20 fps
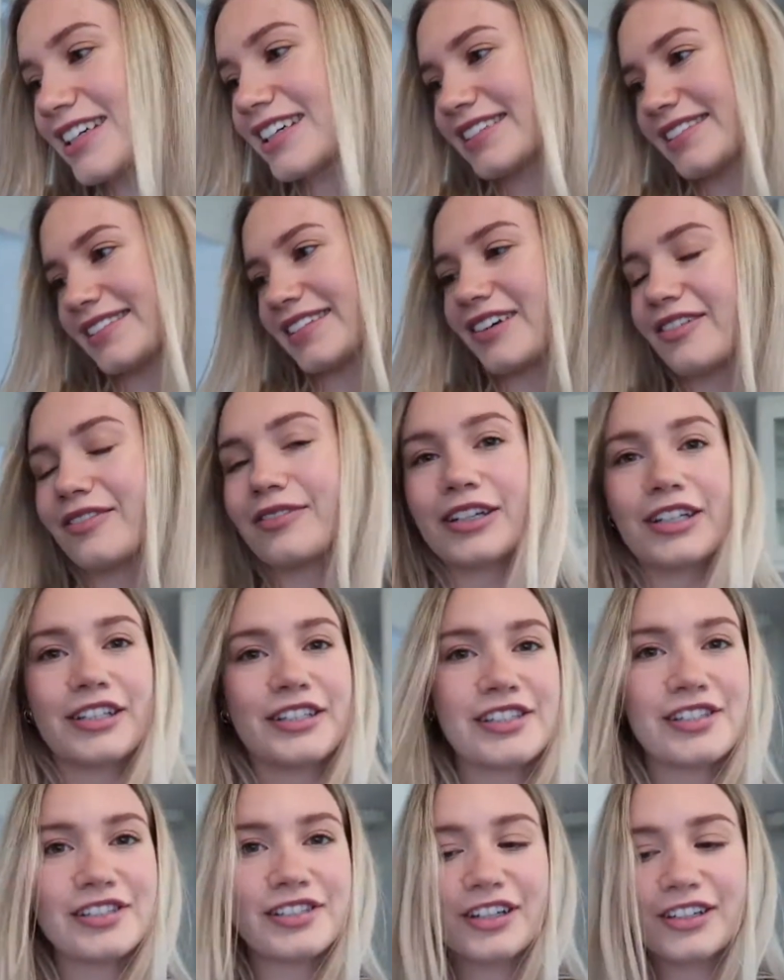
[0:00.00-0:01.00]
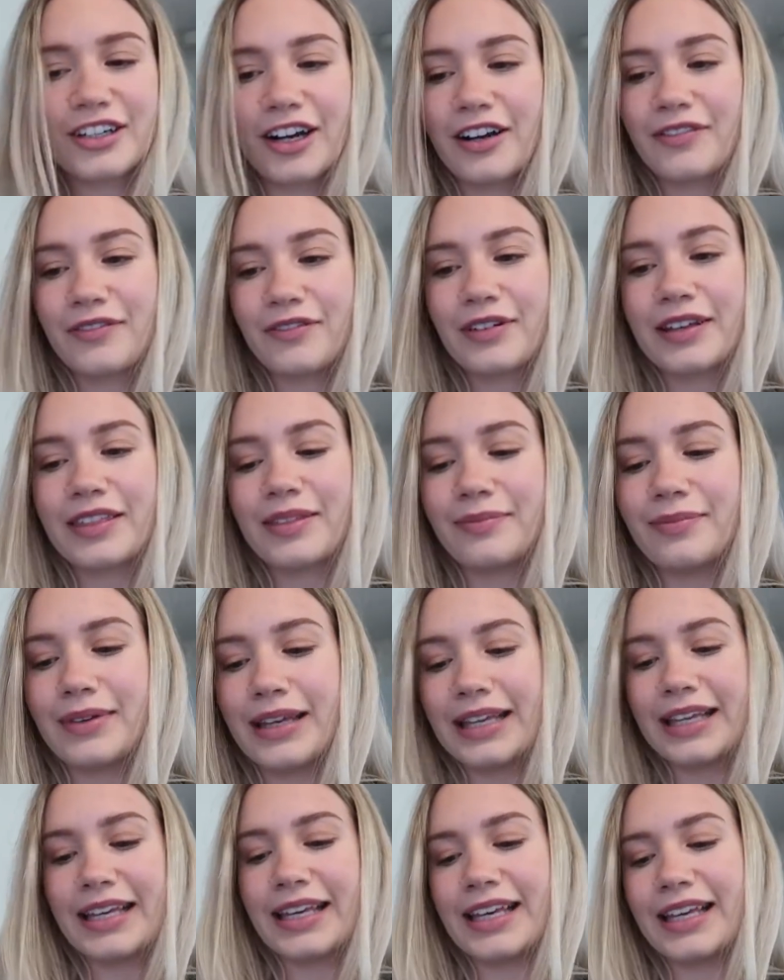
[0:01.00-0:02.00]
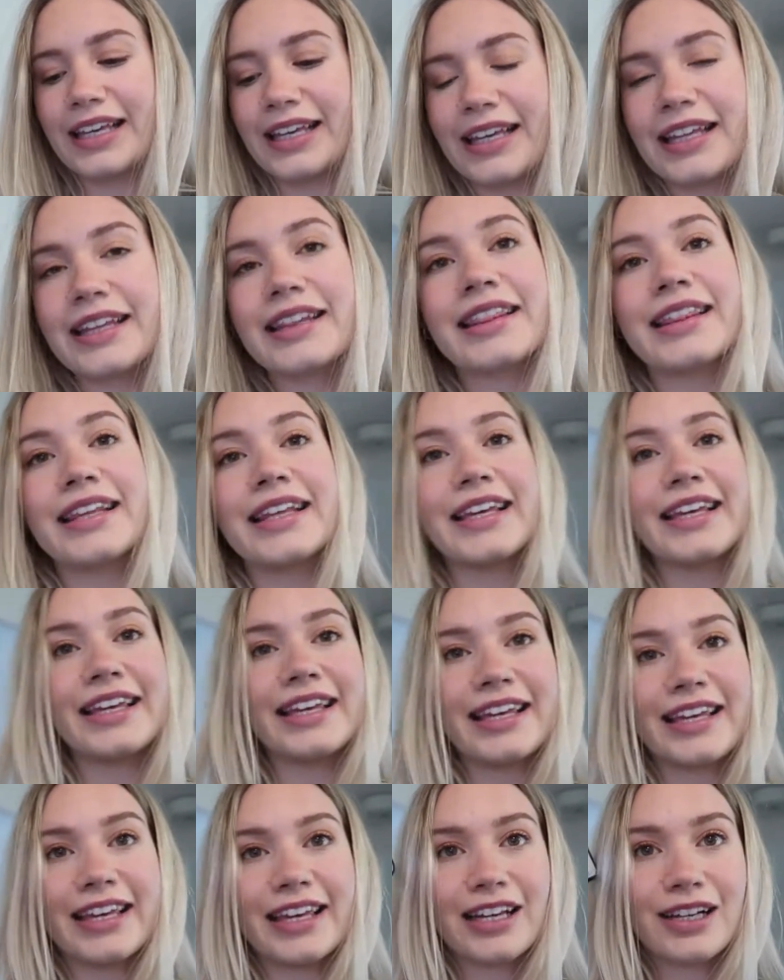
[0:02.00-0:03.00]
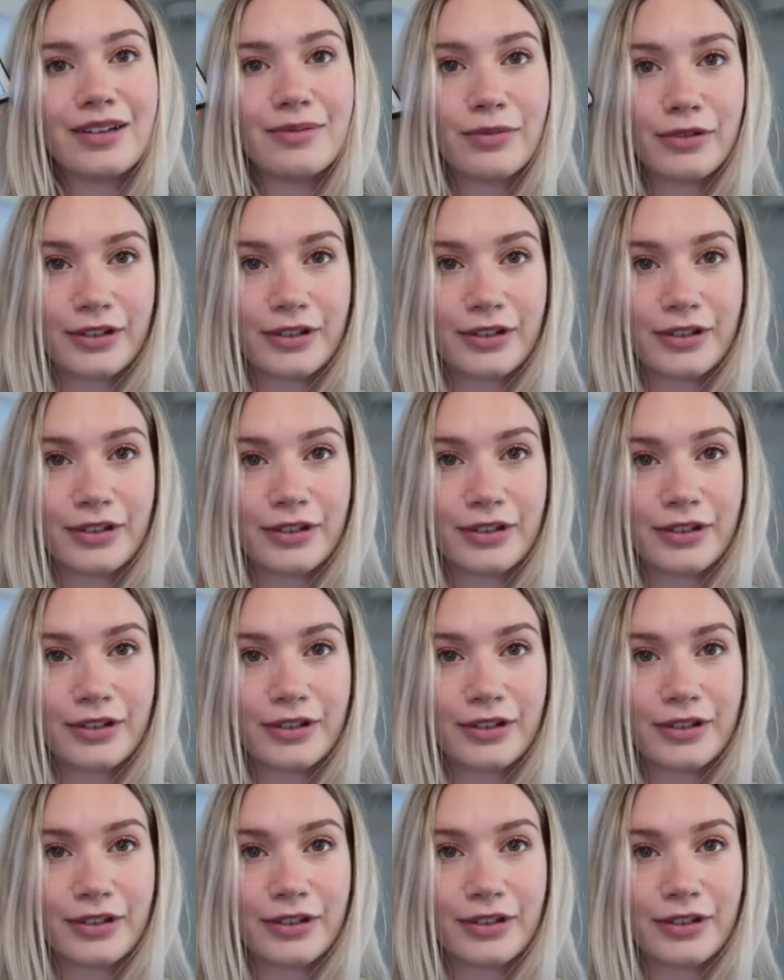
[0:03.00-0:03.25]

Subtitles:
So we're gonna start off with making the